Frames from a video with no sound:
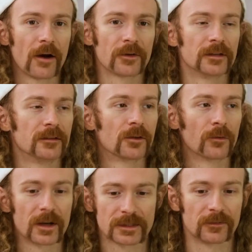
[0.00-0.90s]
how did the
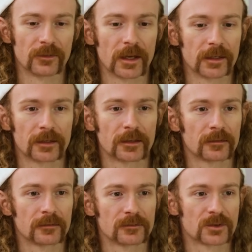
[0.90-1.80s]
rest of like
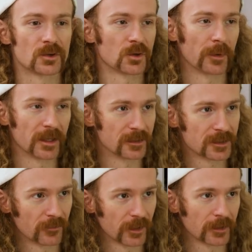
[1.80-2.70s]
social media and
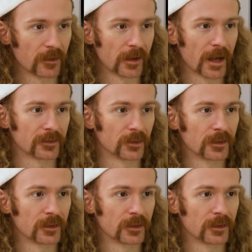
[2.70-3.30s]
stuff like that react to